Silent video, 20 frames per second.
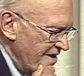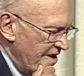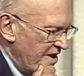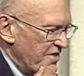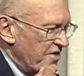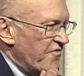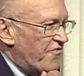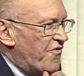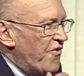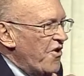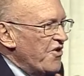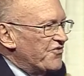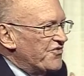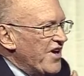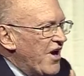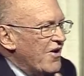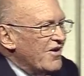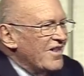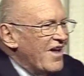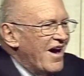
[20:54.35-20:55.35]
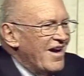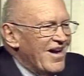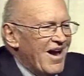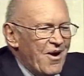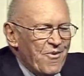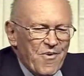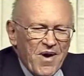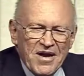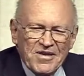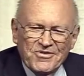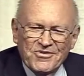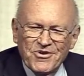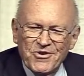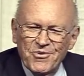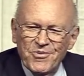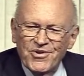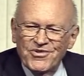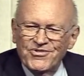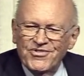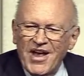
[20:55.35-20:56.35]
the first airline I went to
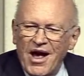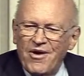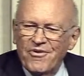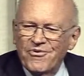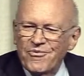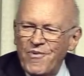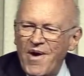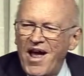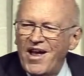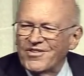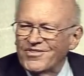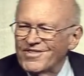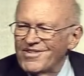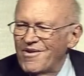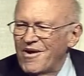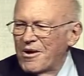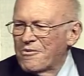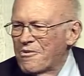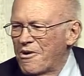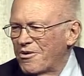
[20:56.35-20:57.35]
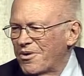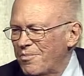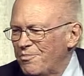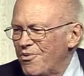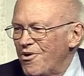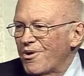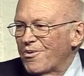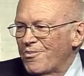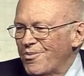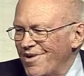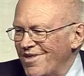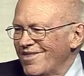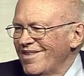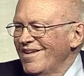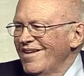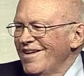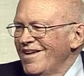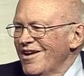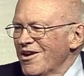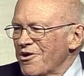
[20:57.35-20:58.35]
was Southwest. Now, I wrote a book with
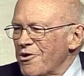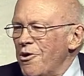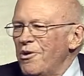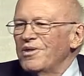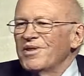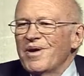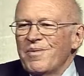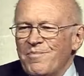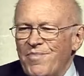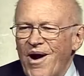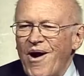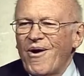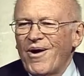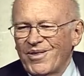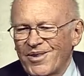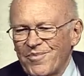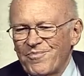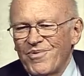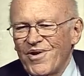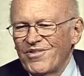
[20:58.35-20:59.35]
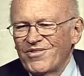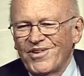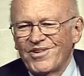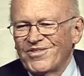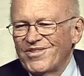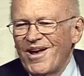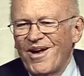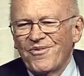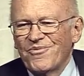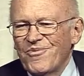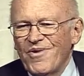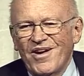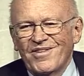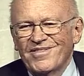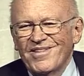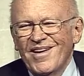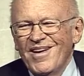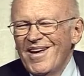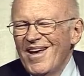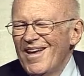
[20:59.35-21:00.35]
Colleen Barrett, the president of Southwest.
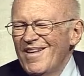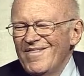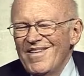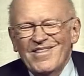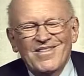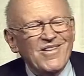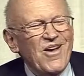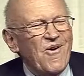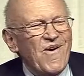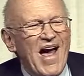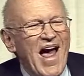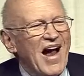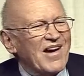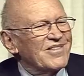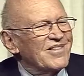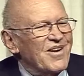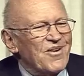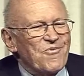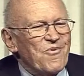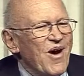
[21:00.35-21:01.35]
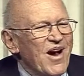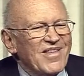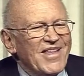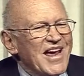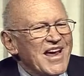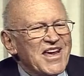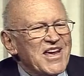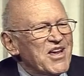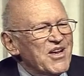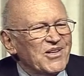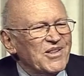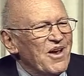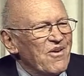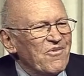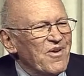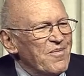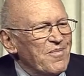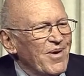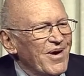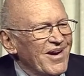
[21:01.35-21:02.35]
There's no accident why they kill
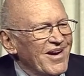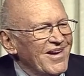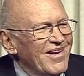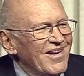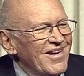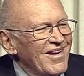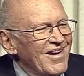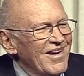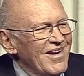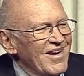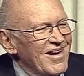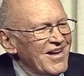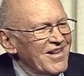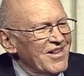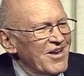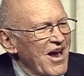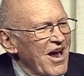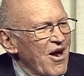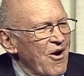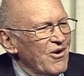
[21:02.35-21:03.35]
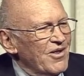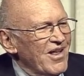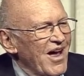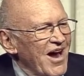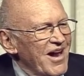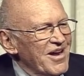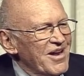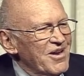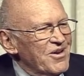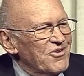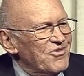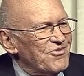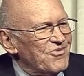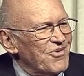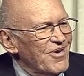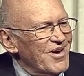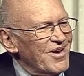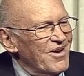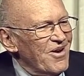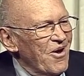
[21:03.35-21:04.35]
everybody in the airline
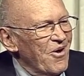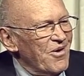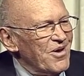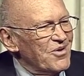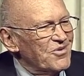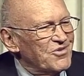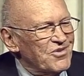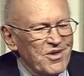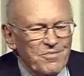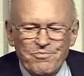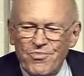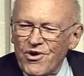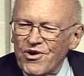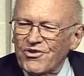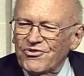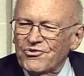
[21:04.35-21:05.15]
industry, you know. The book is